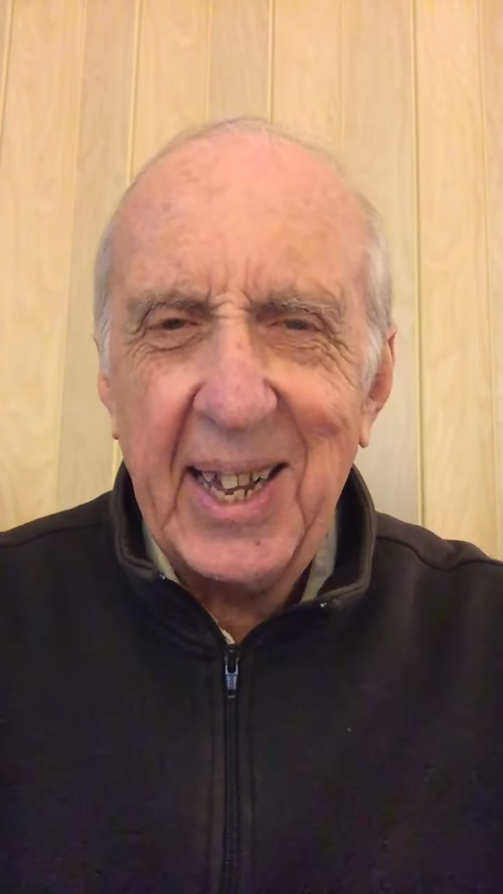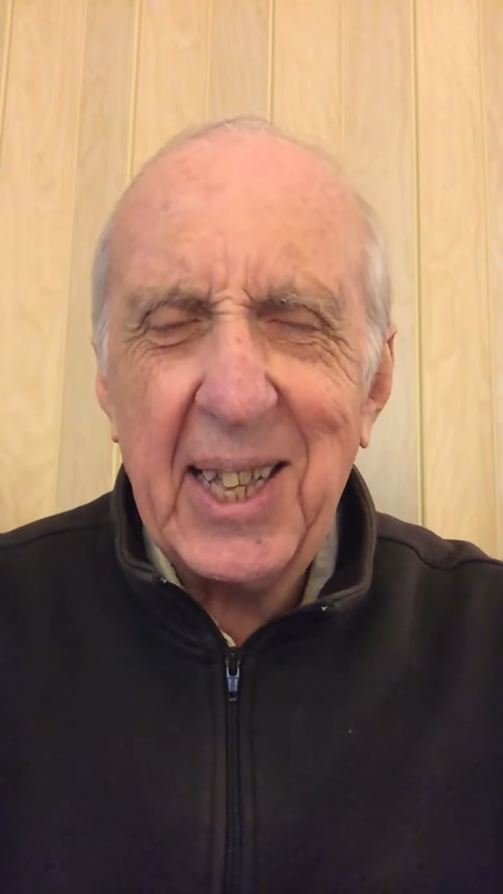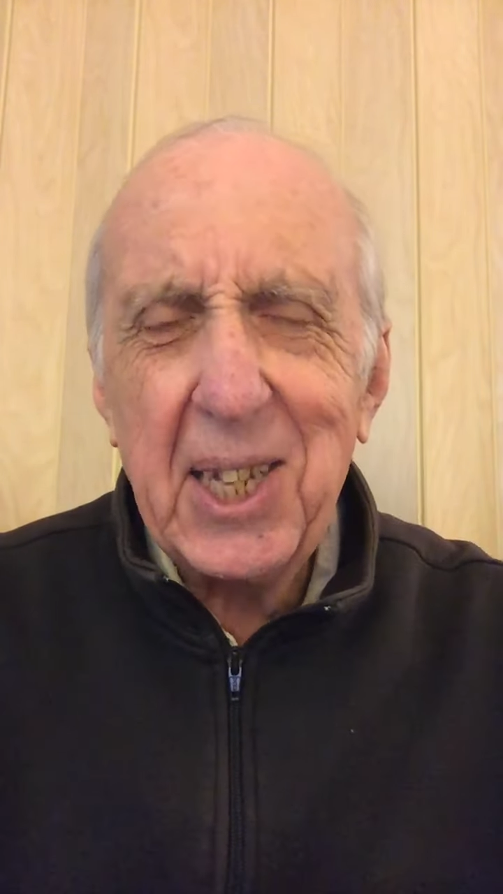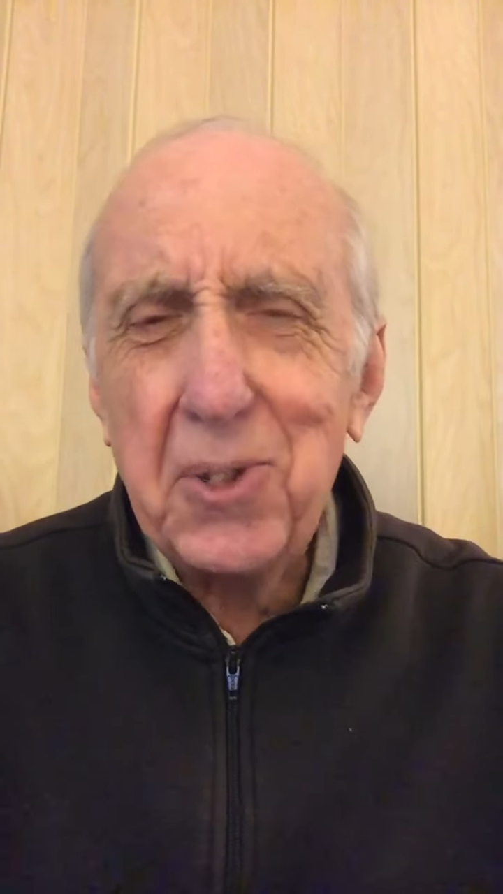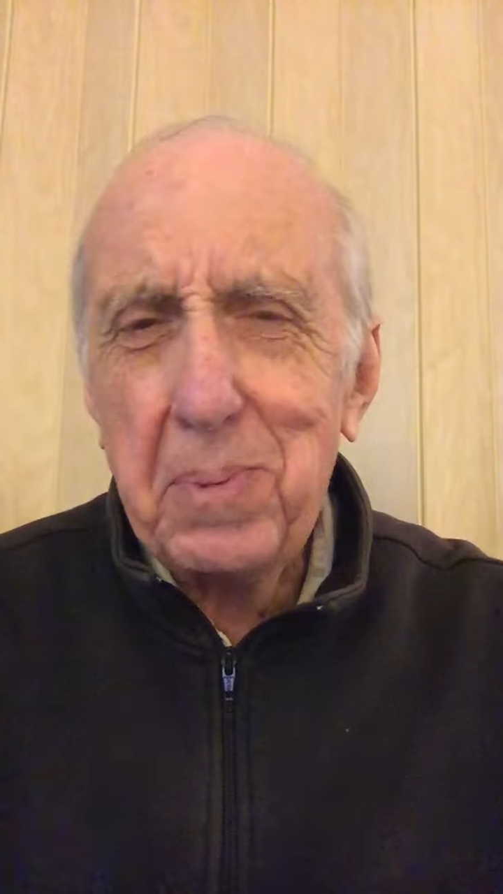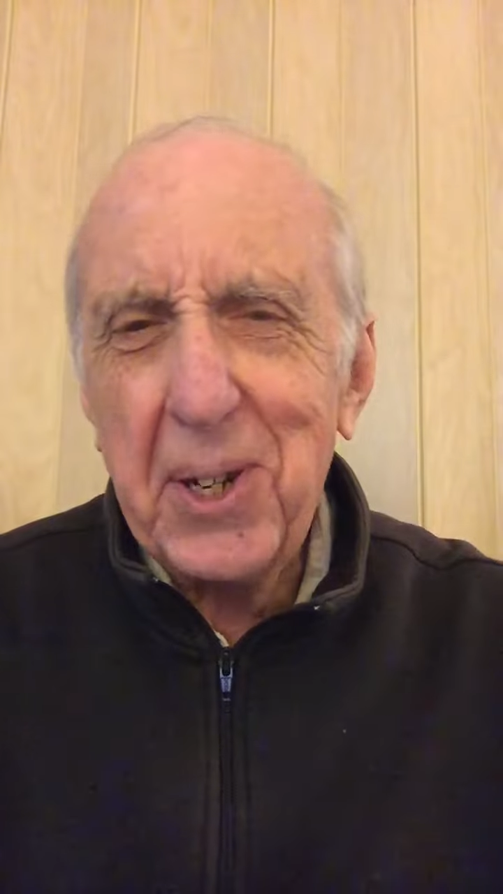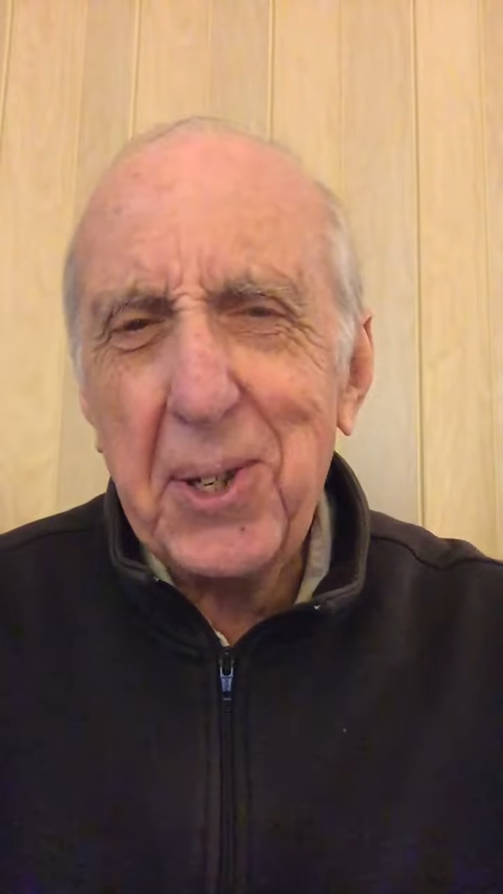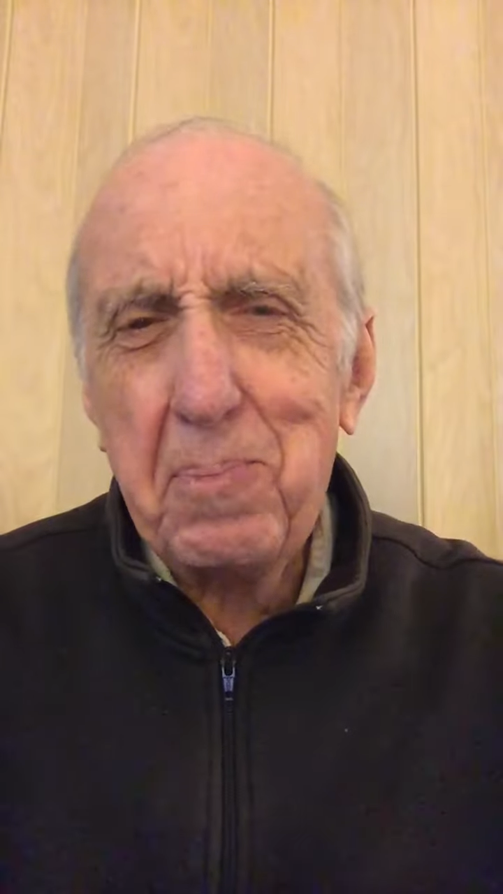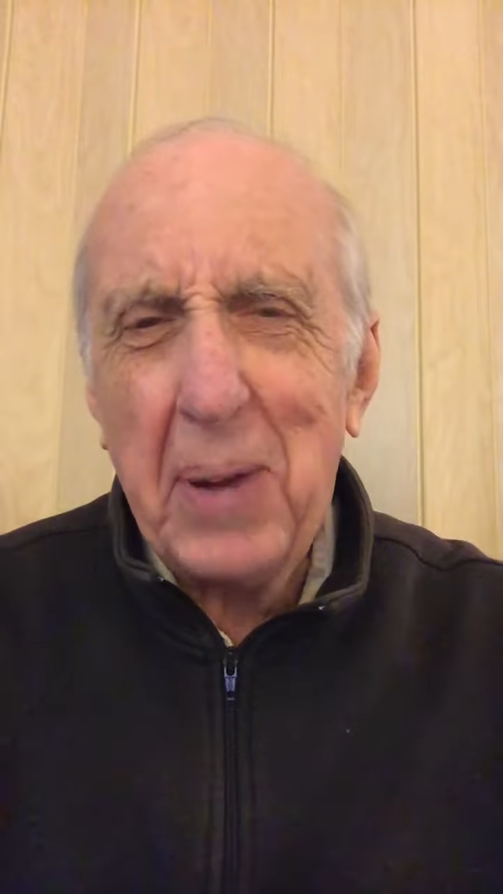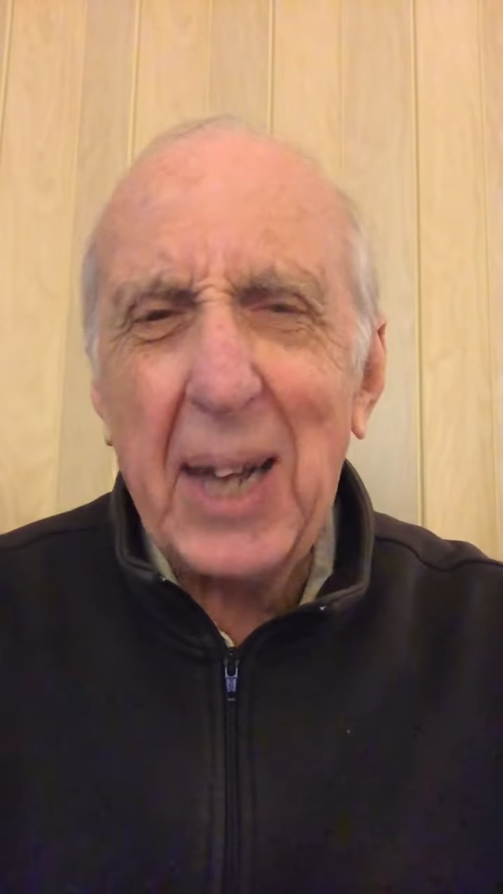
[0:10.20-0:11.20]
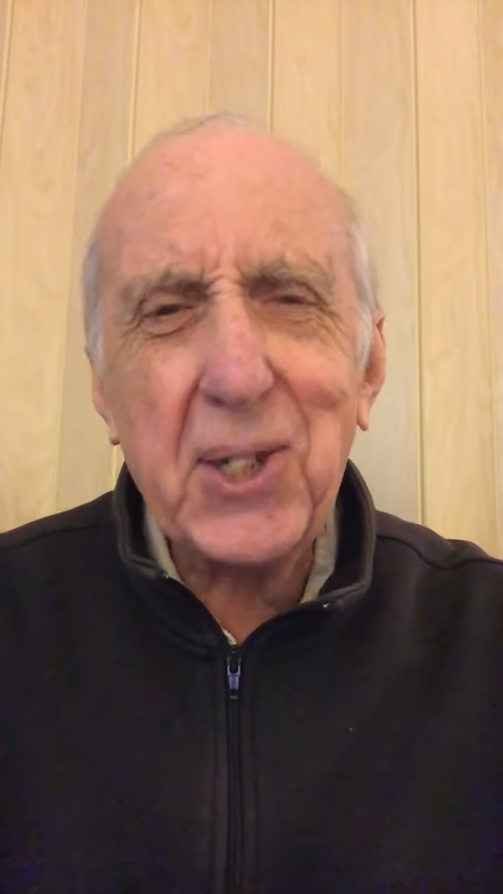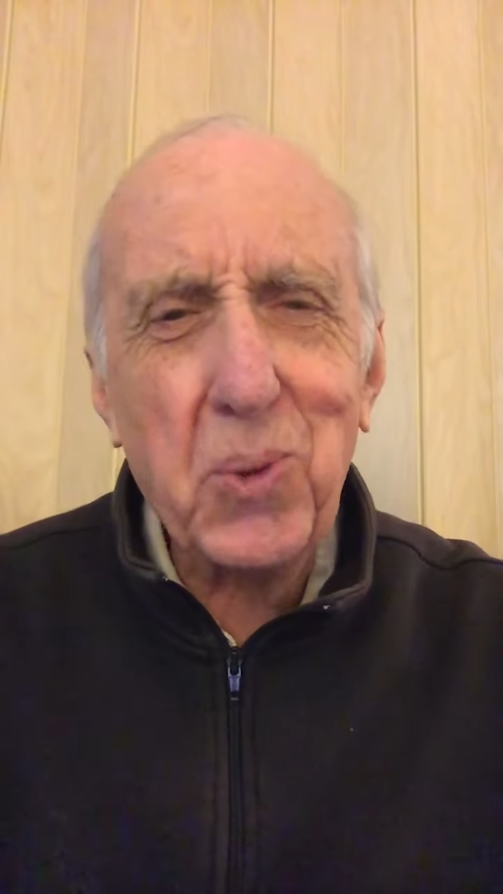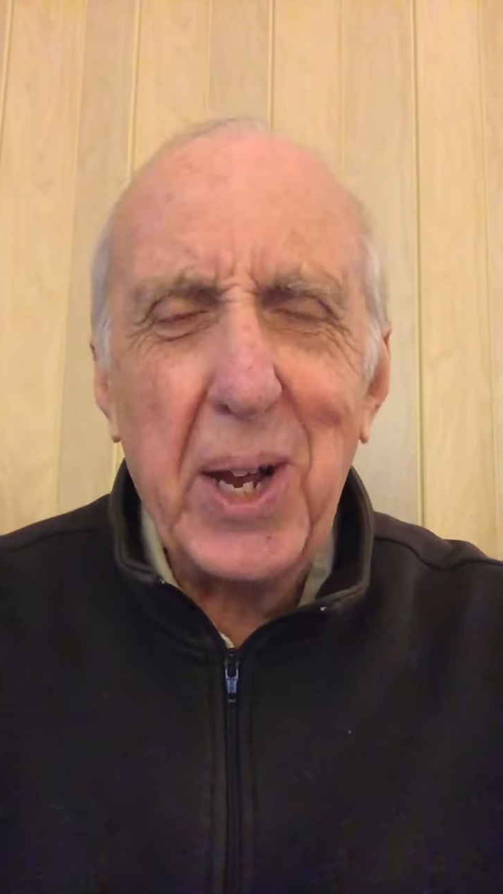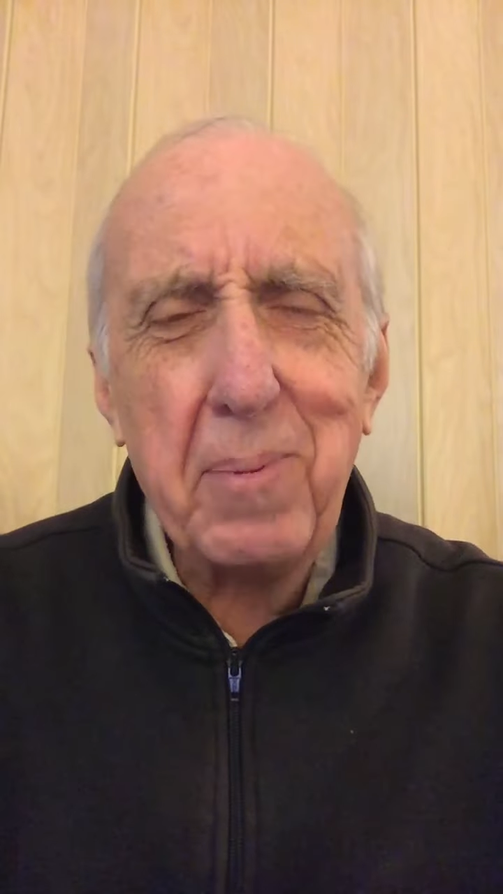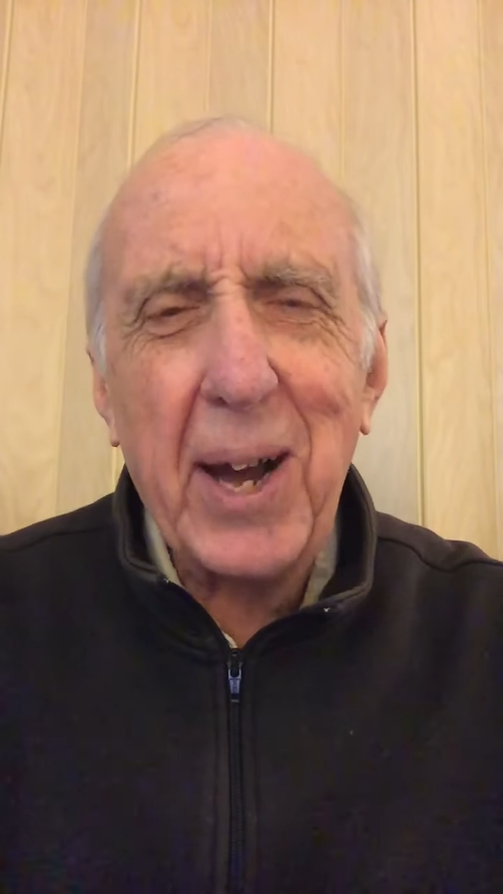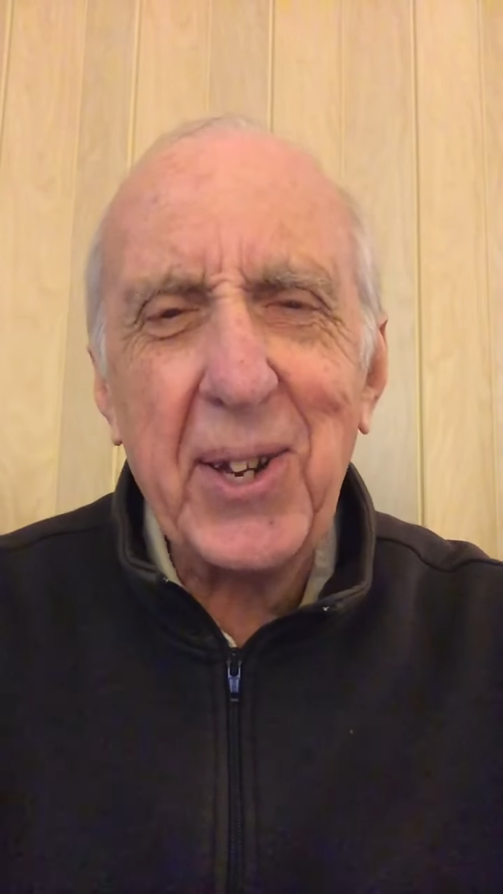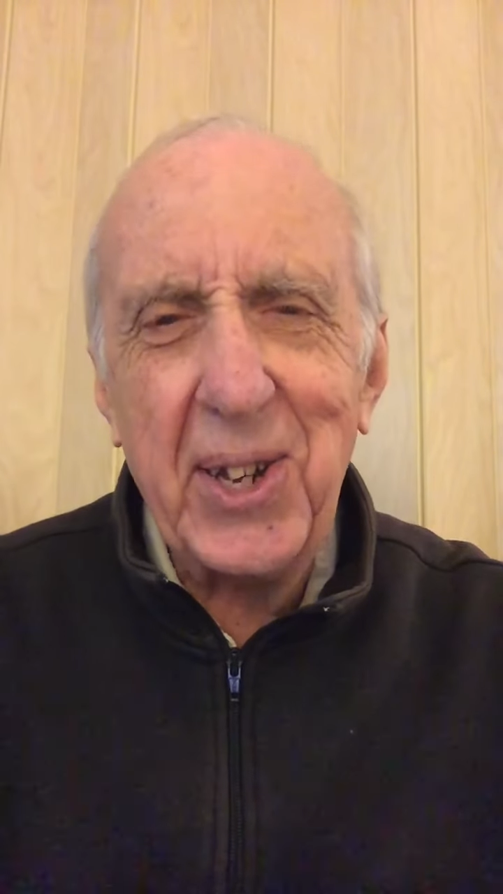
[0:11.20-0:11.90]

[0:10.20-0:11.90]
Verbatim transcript: Elizabeth passed away about